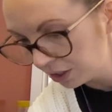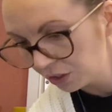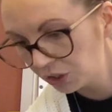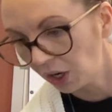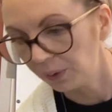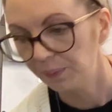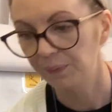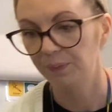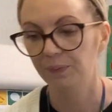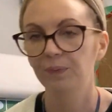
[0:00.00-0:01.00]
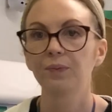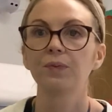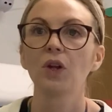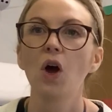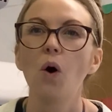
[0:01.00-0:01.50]
So,
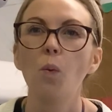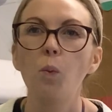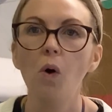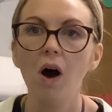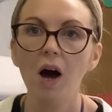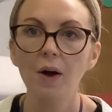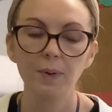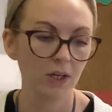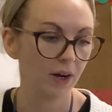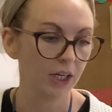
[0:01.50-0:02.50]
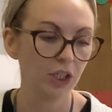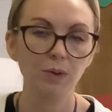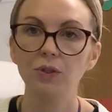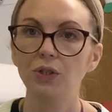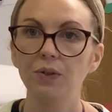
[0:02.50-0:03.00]
what I would like you
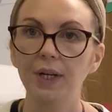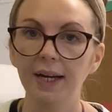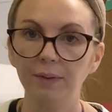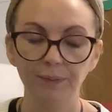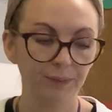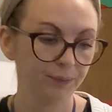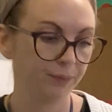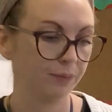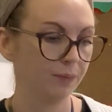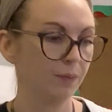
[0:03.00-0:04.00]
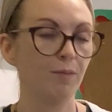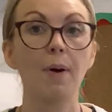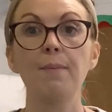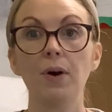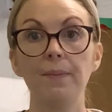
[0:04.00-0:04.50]
to do now,
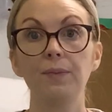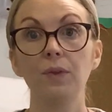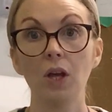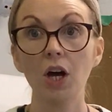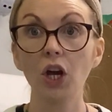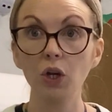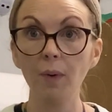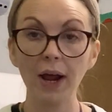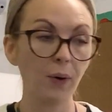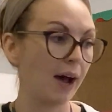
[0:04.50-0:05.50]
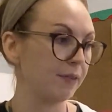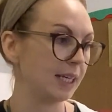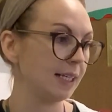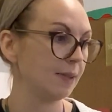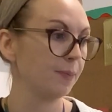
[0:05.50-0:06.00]
remember, I know you might not have
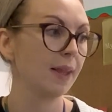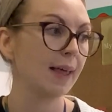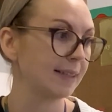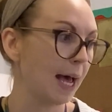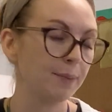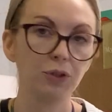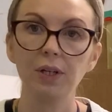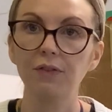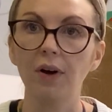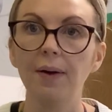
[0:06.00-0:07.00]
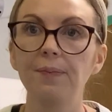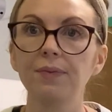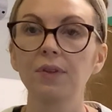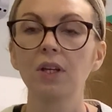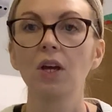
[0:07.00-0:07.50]
these, that's absolutely fine.
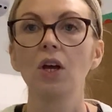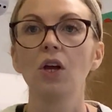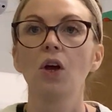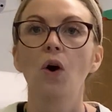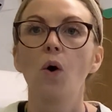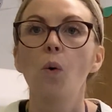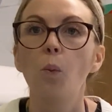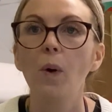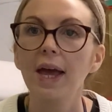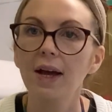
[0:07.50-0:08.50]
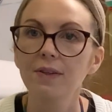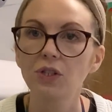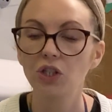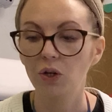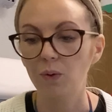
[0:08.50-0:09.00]
We're going to
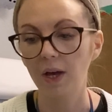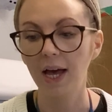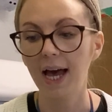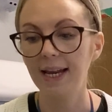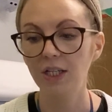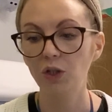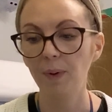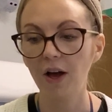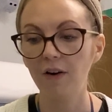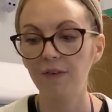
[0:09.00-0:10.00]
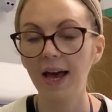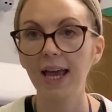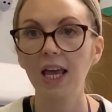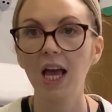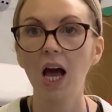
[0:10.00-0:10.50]
do a little bit of
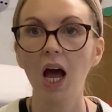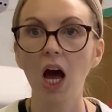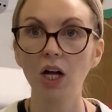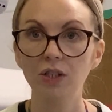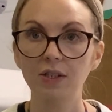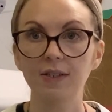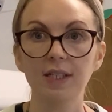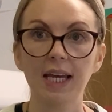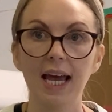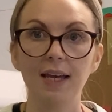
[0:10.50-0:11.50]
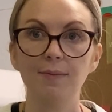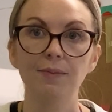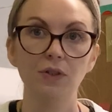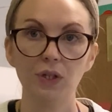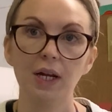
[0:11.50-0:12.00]
a hunt game
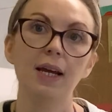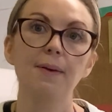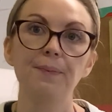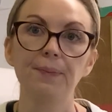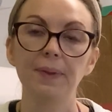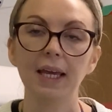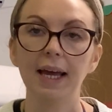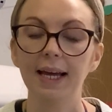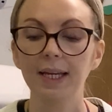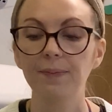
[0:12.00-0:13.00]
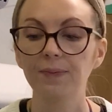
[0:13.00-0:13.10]
today, okay?